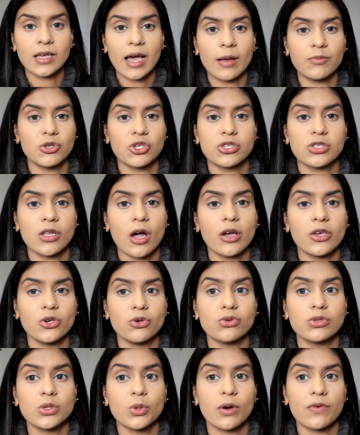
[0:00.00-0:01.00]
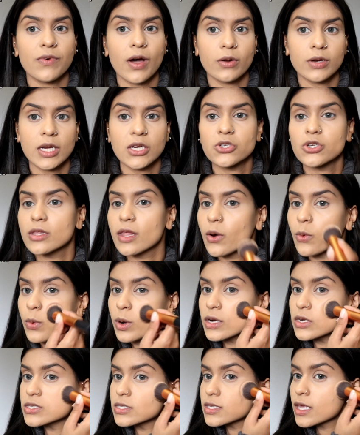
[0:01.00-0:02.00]
I'm just not used to a foundation that
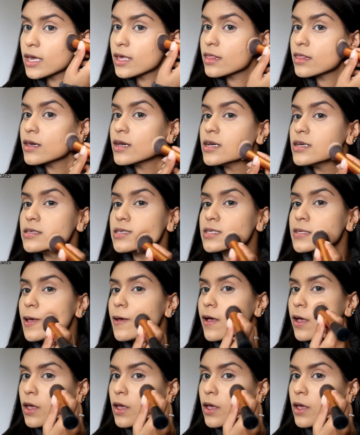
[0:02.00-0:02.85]
wears like this.